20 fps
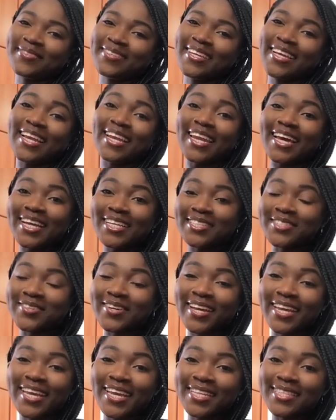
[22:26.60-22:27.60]
glad you are
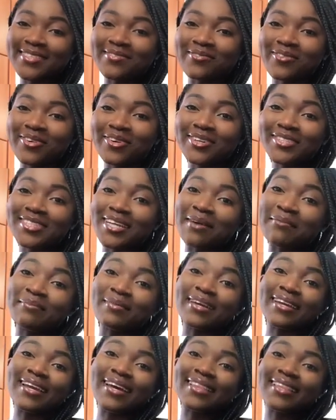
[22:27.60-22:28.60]
here to watch i'm
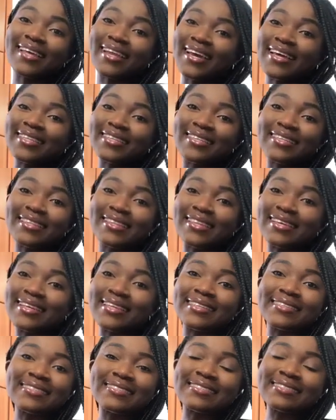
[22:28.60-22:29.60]
glad that i did this